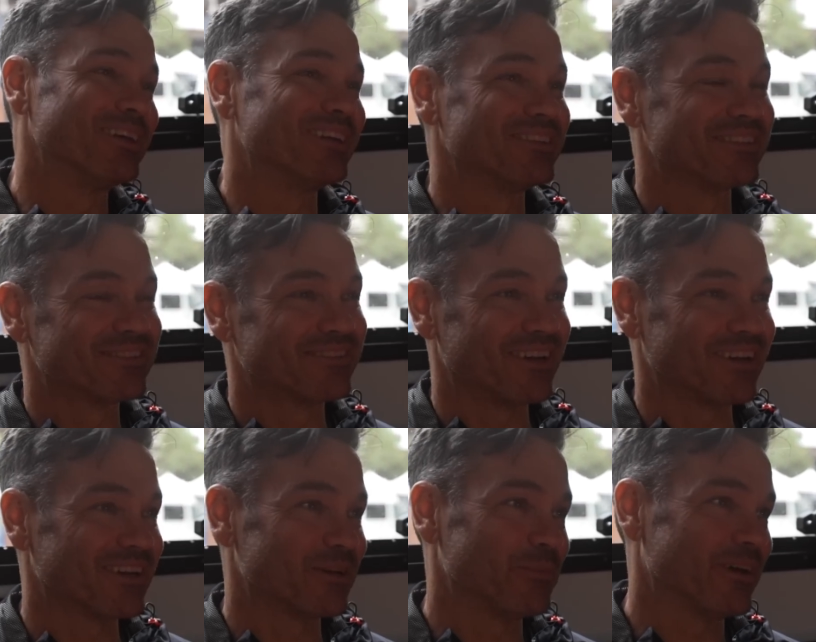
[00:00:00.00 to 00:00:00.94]
in just
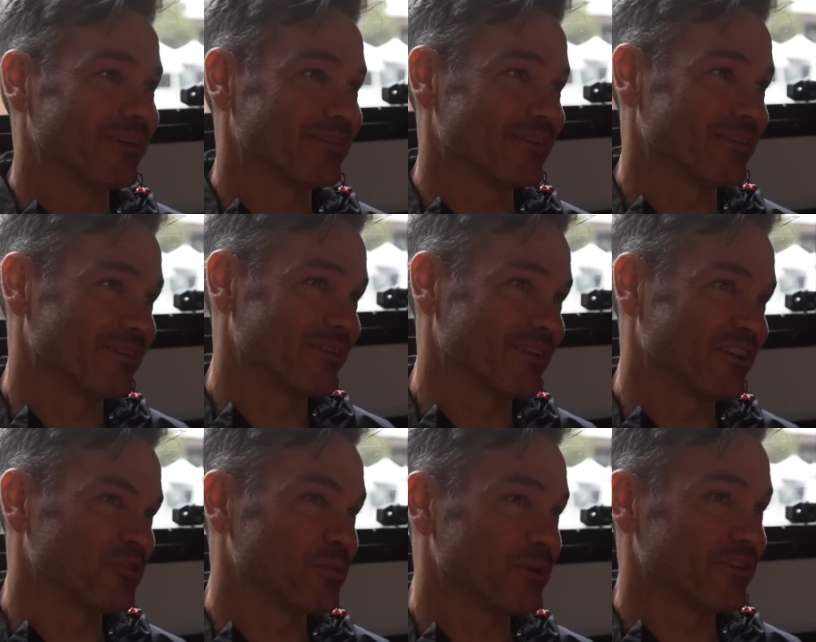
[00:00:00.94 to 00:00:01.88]
talking about certain
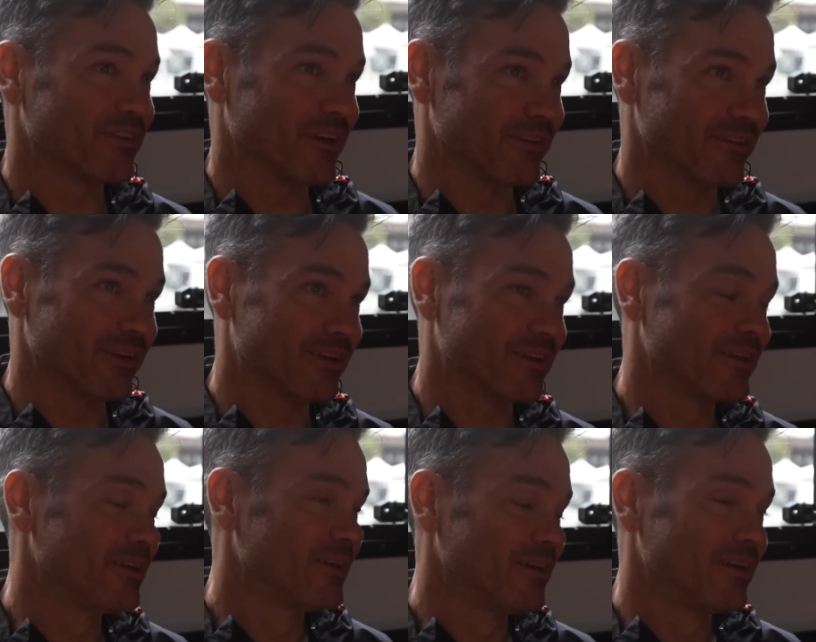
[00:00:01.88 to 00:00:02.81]
things, but it sounds like
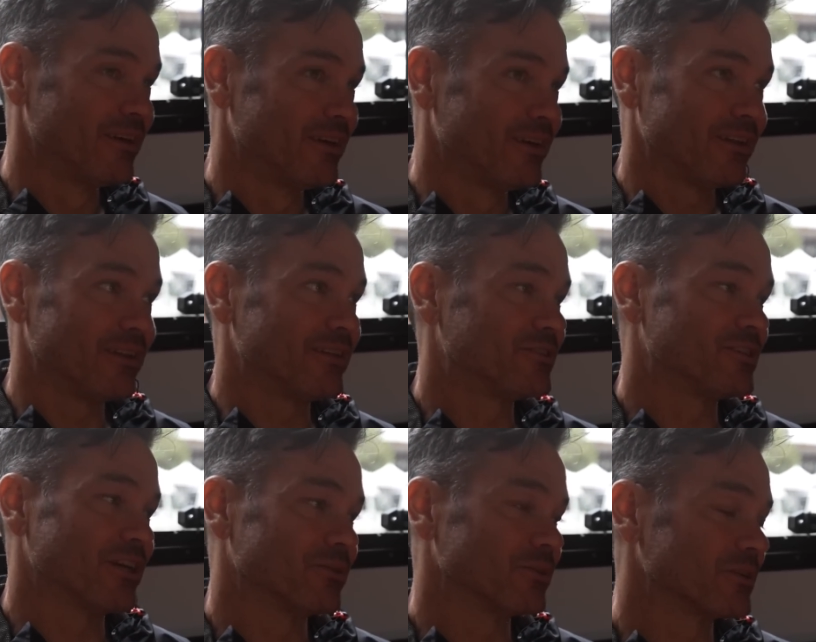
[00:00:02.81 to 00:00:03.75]
the
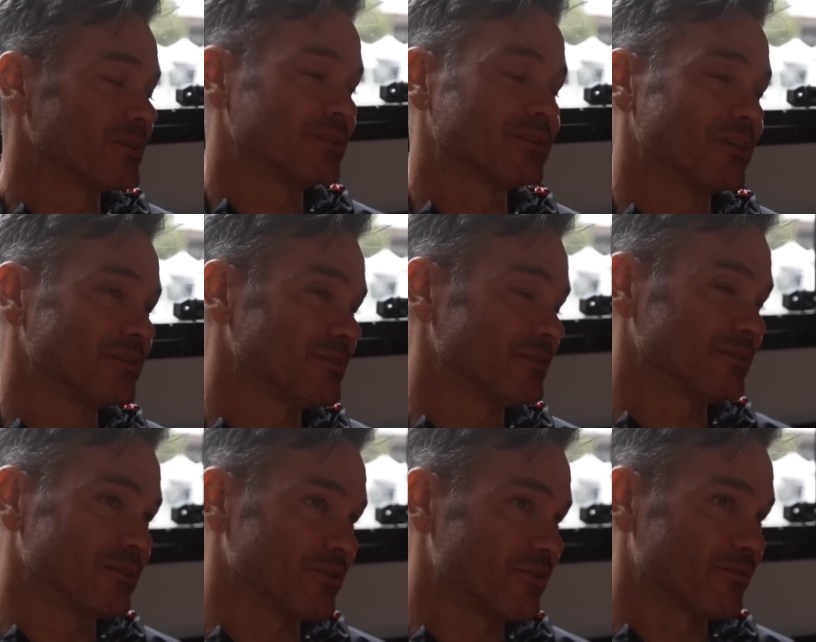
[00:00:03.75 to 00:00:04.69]
general
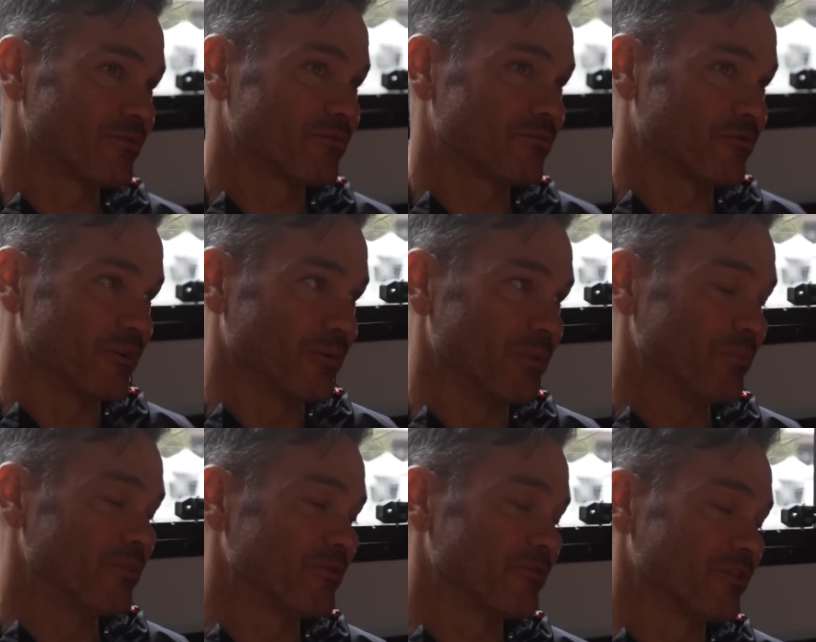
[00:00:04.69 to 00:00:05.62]
consensus is firm
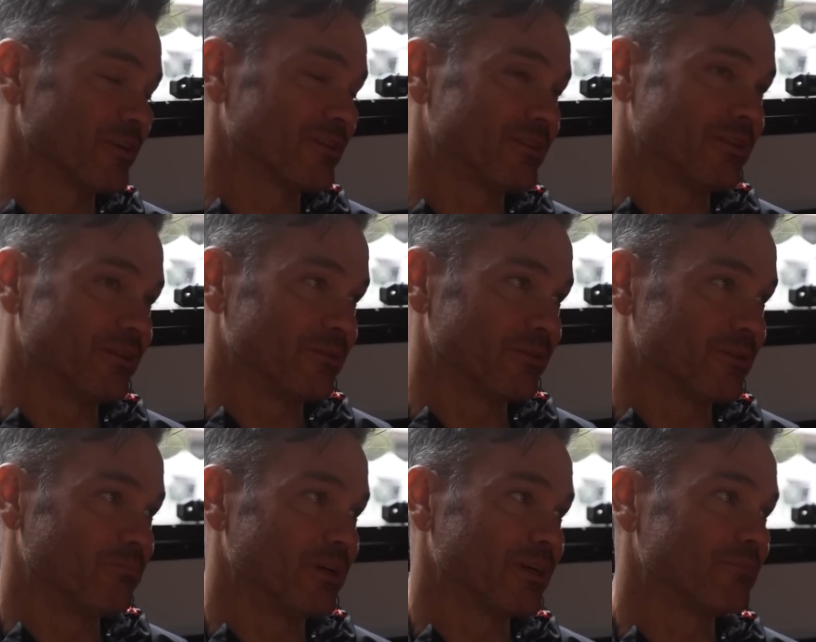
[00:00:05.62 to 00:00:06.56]
up the front to deal with
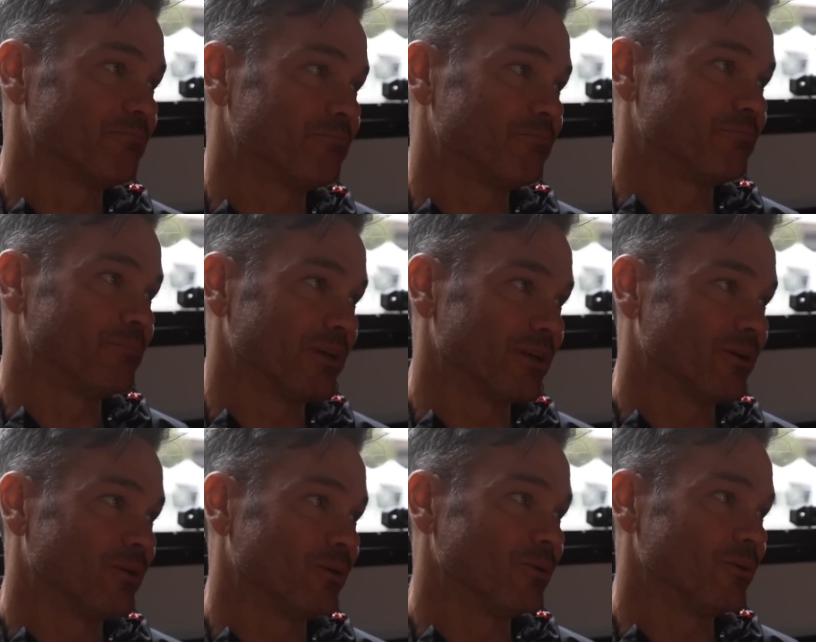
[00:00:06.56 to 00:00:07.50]
the big
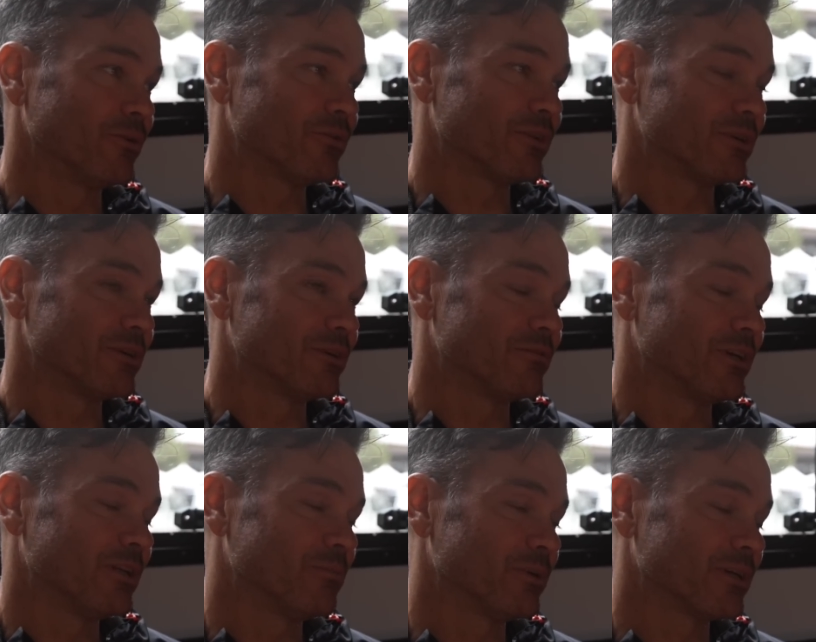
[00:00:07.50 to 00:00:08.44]
holes that are
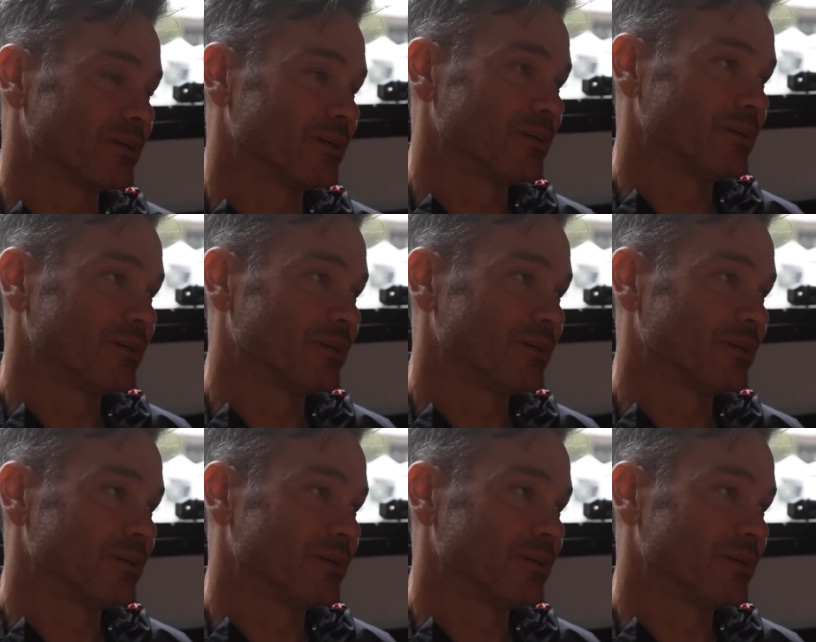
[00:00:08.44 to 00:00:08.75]
developing.